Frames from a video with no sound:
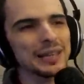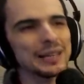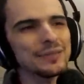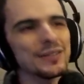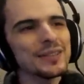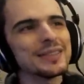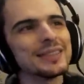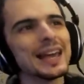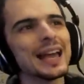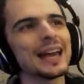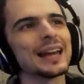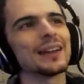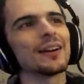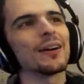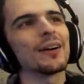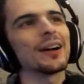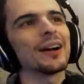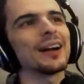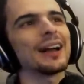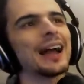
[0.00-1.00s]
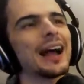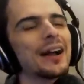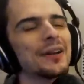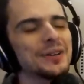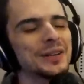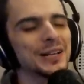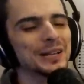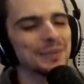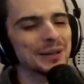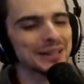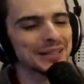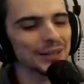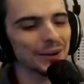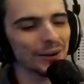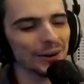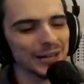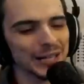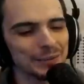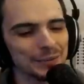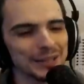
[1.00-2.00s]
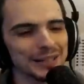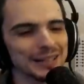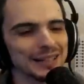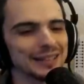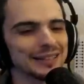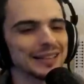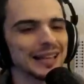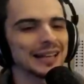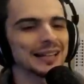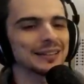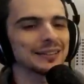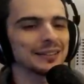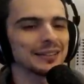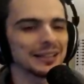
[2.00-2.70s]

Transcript: Even then, are, how are you gonna make the argument is that it's